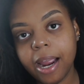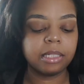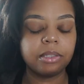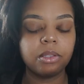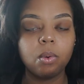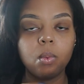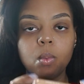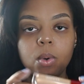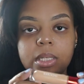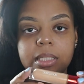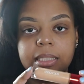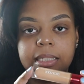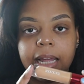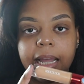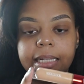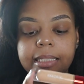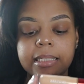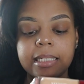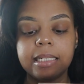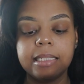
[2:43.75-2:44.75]
It's the One
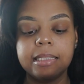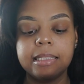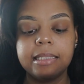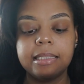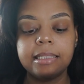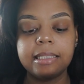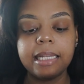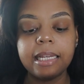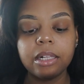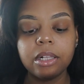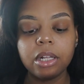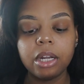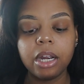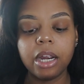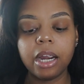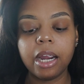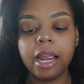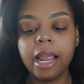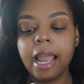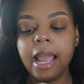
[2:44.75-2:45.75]
Size
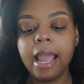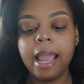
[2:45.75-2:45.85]
concealer,